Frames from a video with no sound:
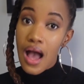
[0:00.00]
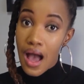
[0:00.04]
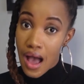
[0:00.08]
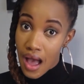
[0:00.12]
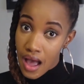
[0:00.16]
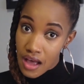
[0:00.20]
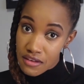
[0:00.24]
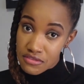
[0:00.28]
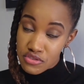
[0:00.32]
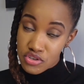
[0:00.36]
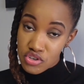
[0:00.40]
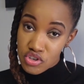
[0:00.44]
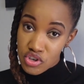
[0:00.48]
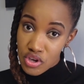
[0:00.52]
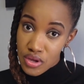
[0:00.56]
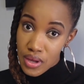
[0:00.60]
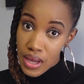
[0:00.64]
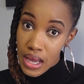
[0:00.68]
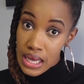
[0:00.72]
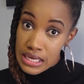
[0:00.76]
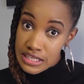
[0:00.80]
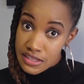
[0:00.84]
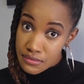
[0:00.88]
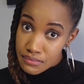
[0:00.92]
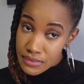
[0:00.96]
I have to show you
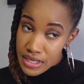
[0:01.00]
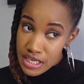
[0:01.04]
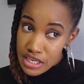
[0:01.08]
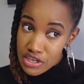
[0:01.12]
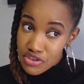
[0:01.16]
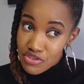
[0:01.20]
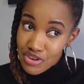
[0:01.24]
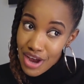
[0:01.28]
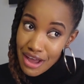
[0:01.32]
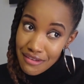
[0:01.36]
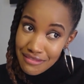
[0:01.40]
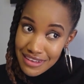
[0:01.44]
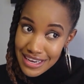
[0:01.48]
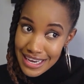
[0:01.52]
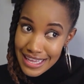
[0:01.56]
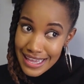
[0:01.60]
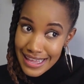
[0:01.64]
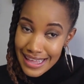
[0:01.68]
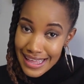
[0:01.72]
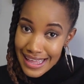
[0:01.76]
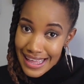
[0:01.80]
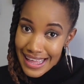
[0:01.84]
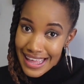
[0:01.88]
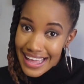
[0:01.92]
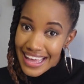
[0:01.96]
guys me
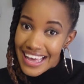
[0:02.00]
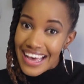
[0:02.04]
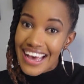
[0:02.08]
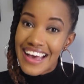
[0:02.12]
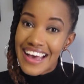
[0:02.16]
traveling.